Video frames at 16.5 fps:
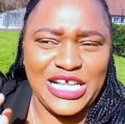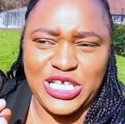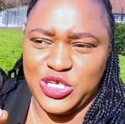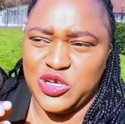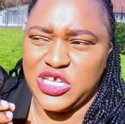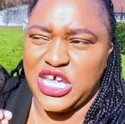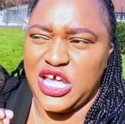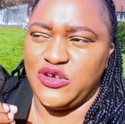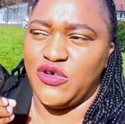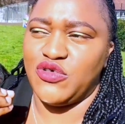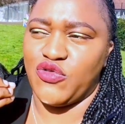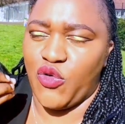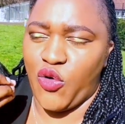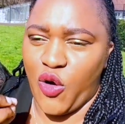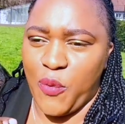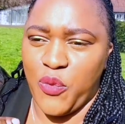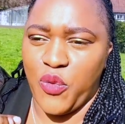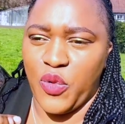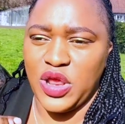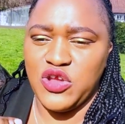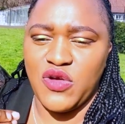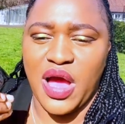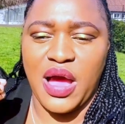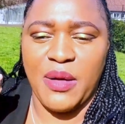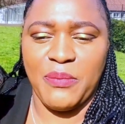you cannot cope when
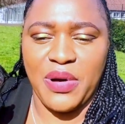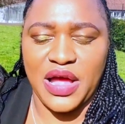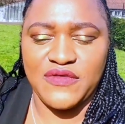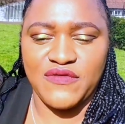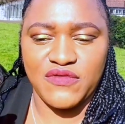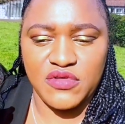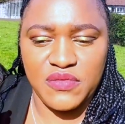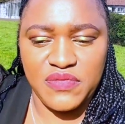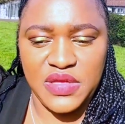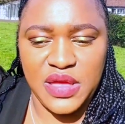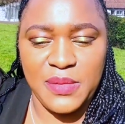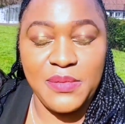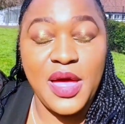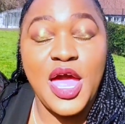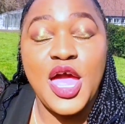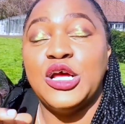you're apart from them,